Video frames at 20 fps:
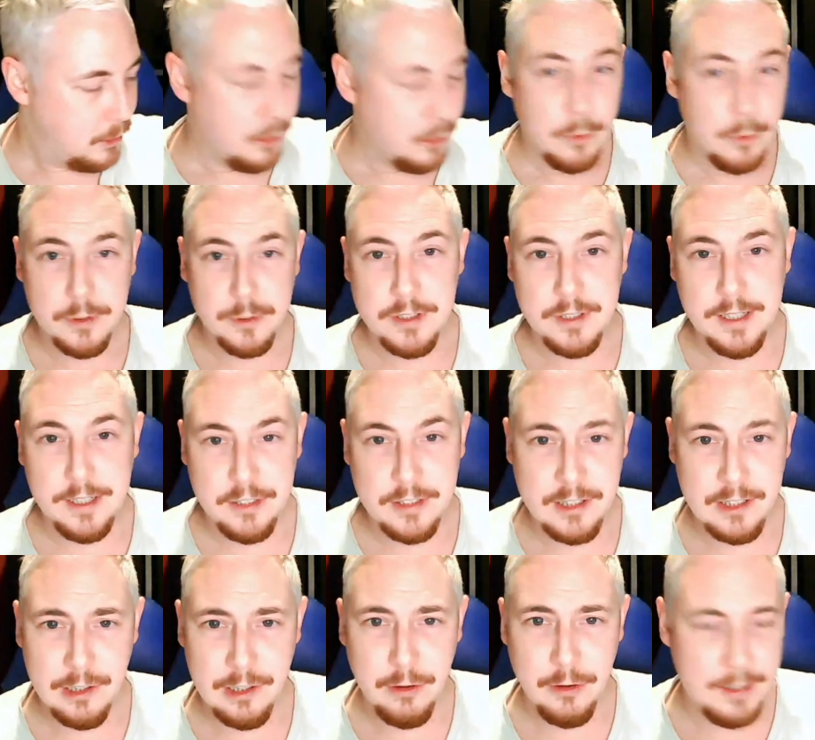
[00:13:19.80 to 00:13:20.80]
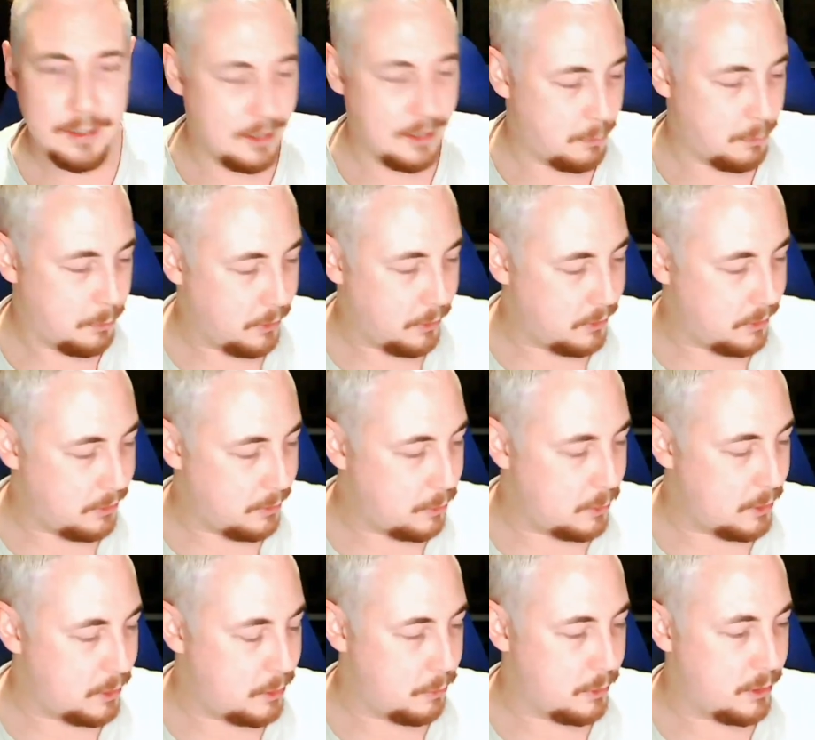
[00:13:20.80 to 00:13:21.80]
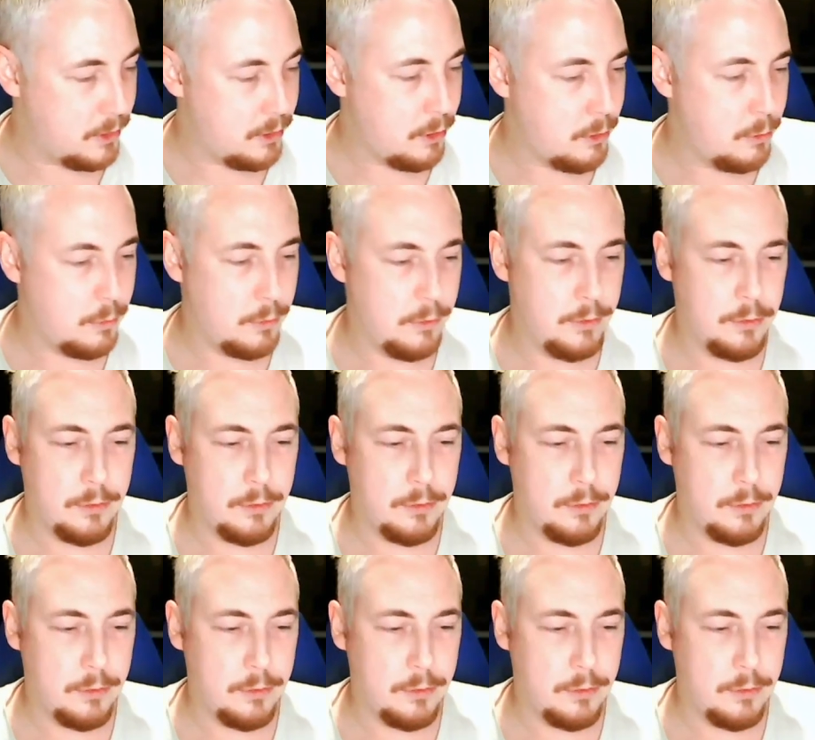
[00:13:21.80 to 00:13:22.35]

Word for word: What's next? There's a lot in this box. I'm quite surprised. Oh,